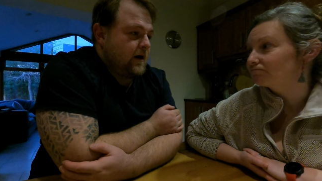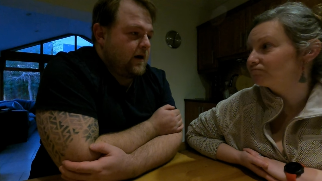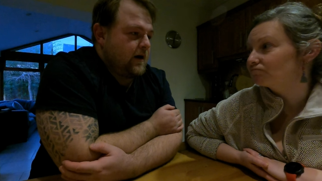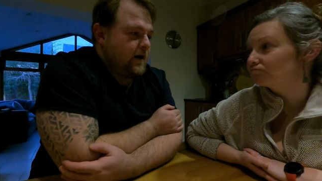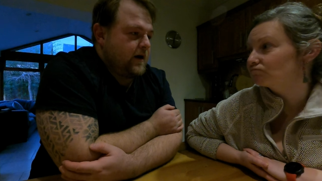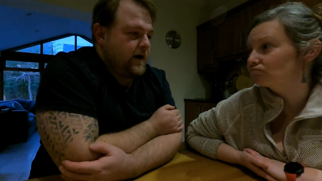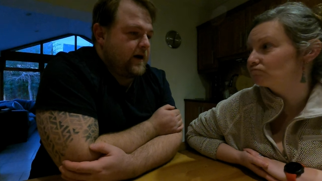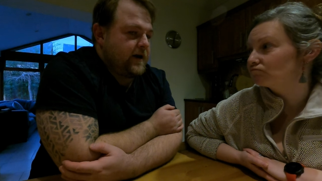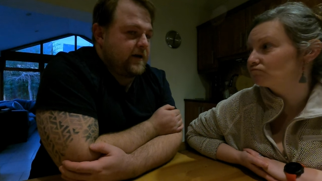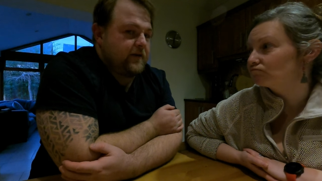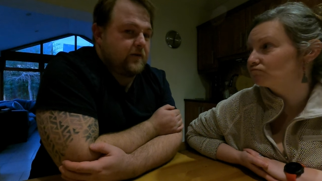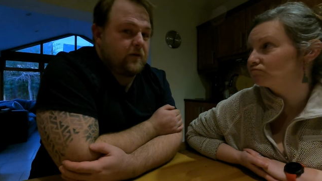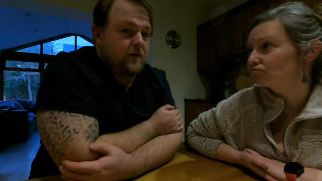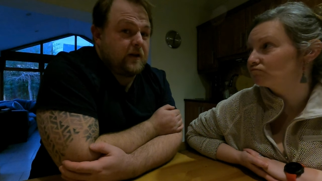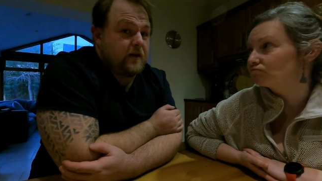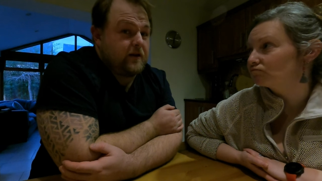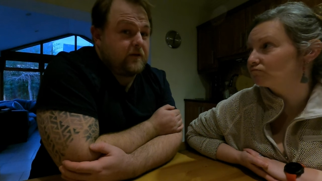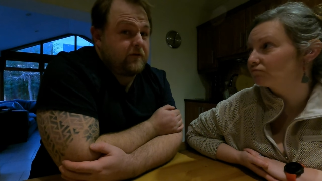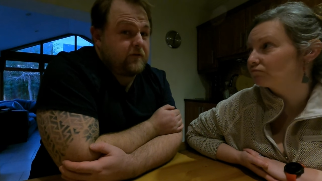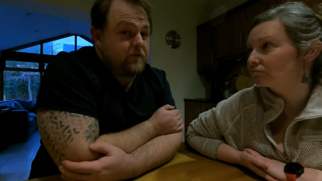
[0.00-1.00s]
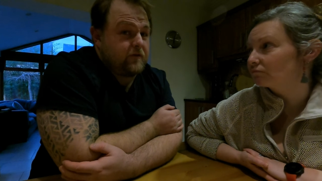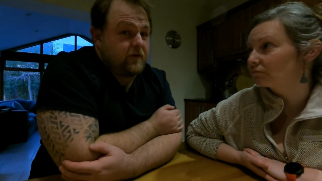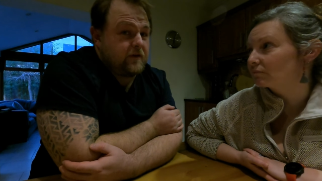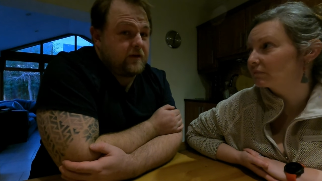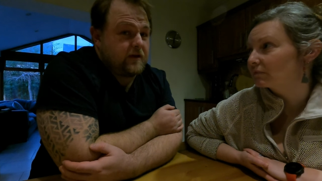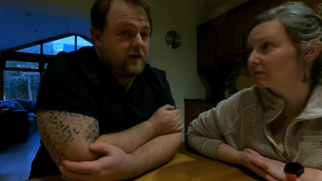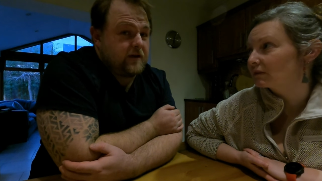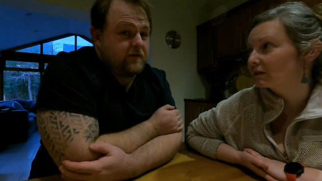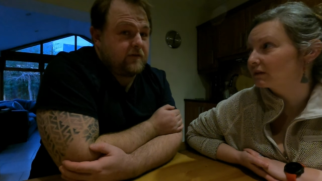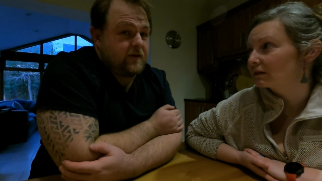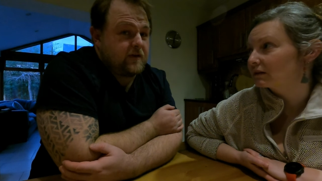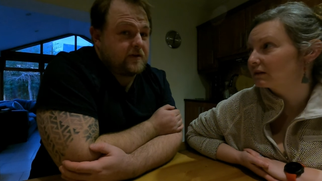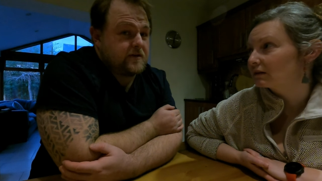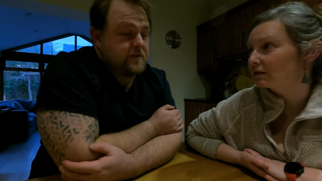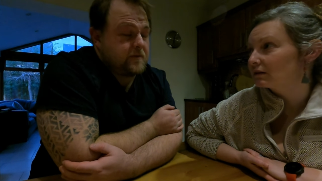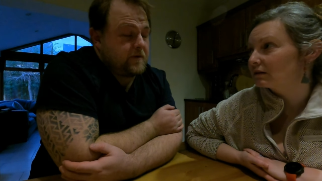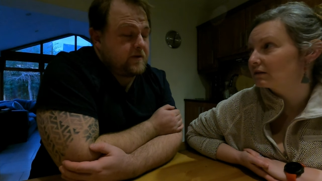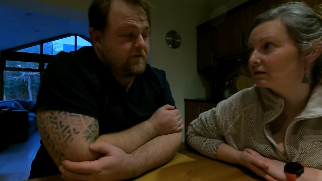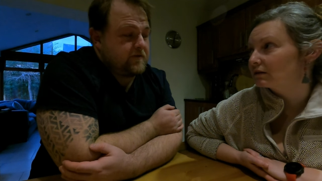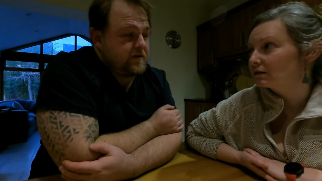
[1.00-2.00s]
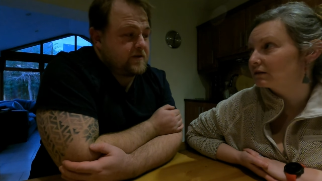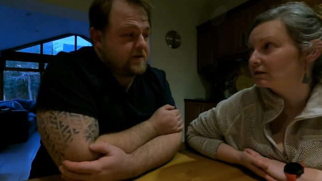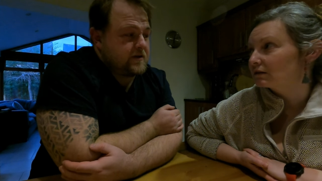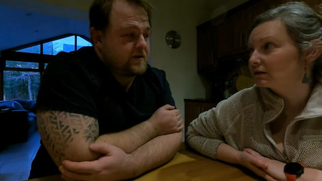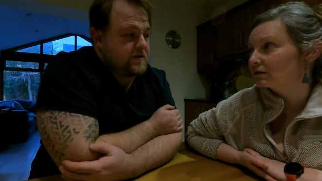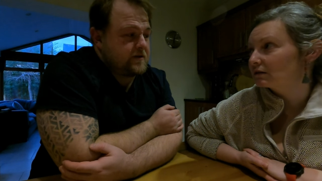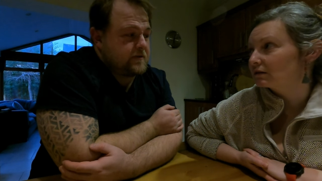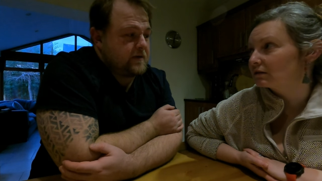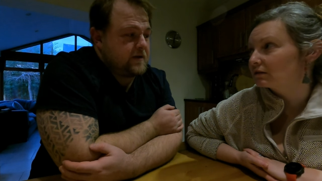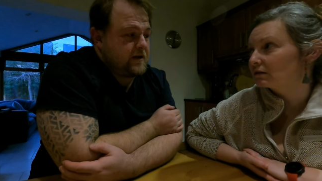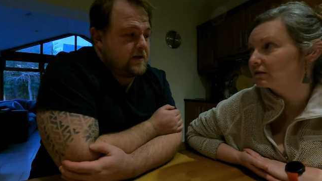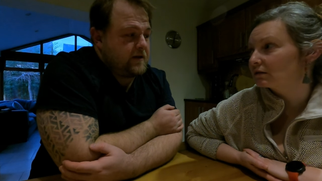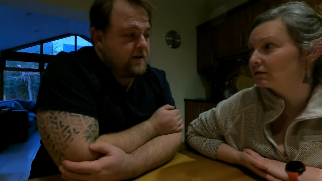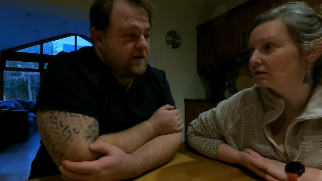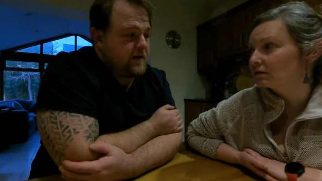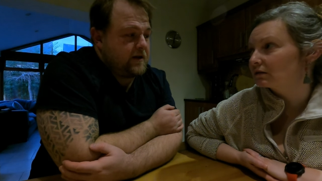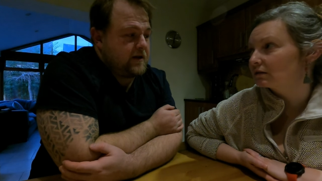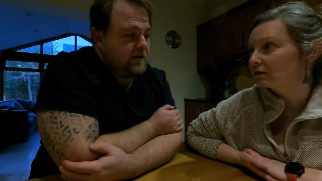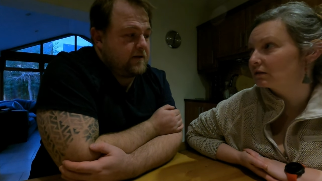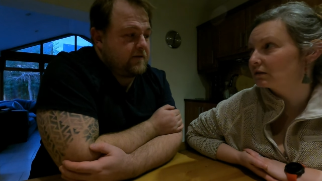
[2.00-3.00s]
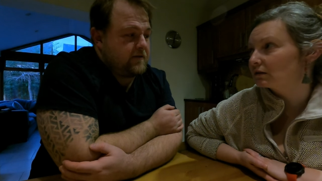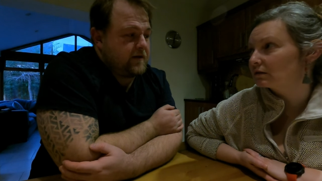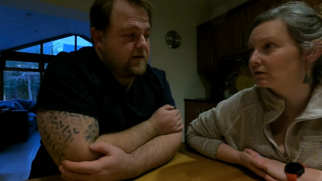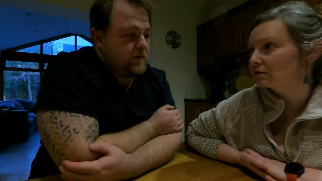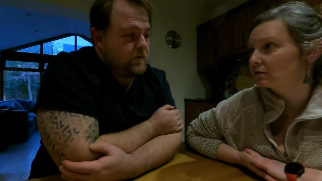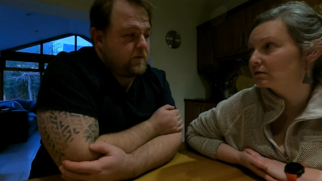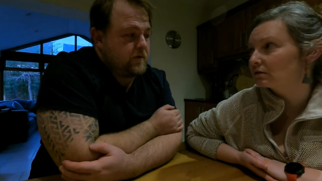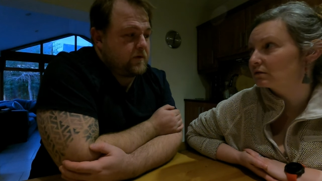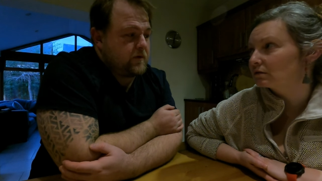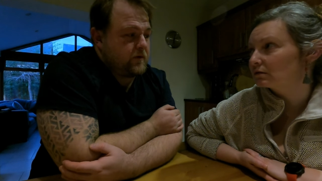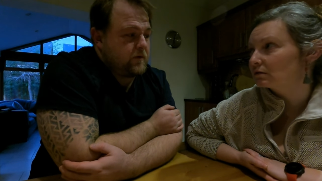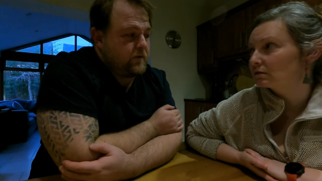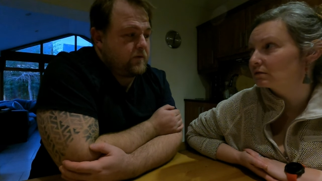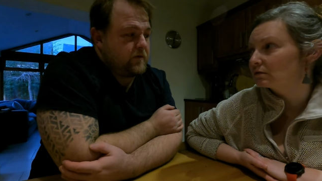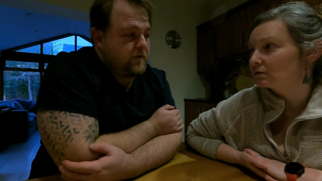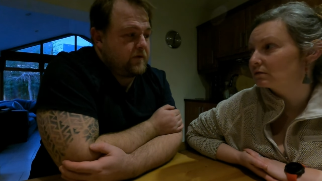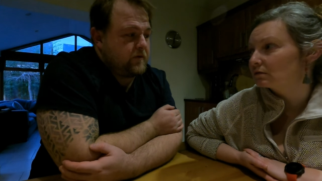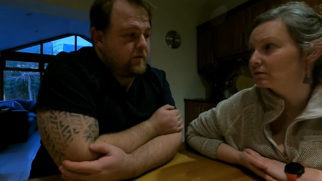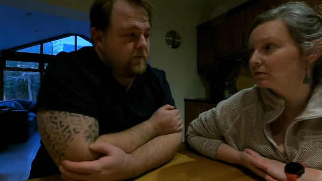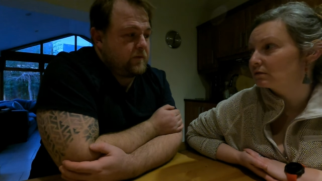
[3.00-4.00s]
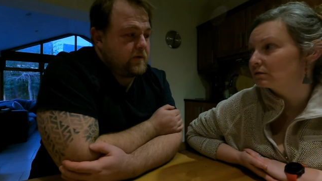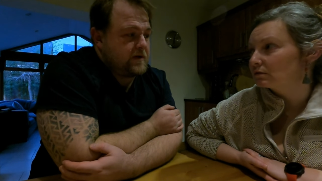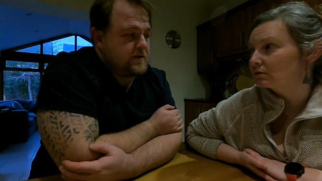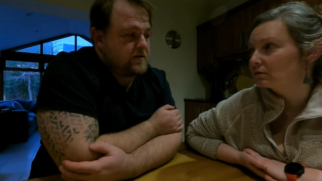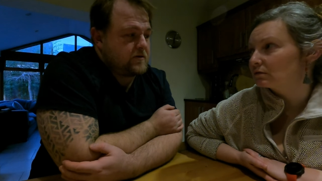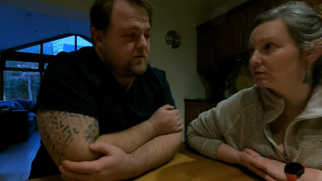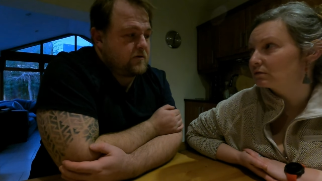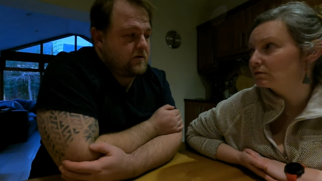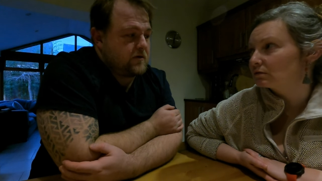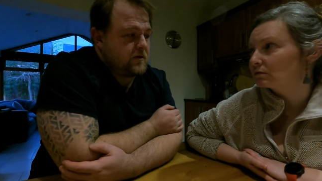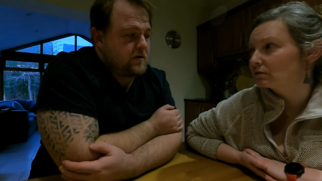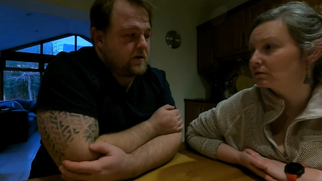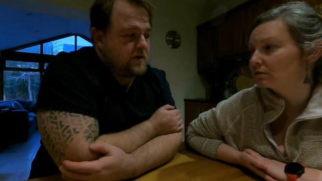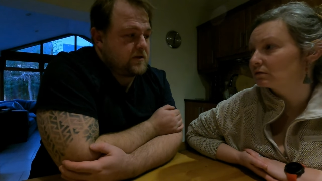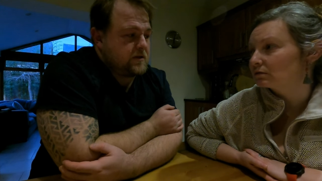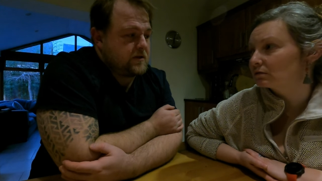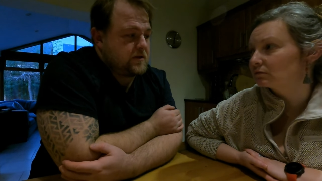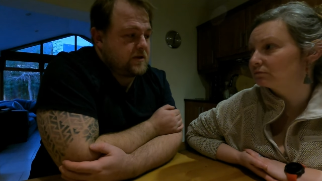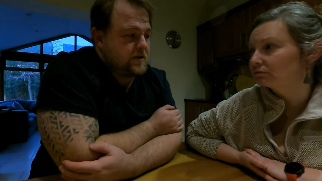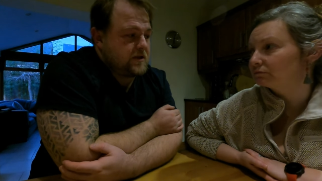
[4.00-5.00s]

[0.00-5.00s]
Speaker 1: I do a lot of free diving and spearfishing as well, and I would go to West Cork at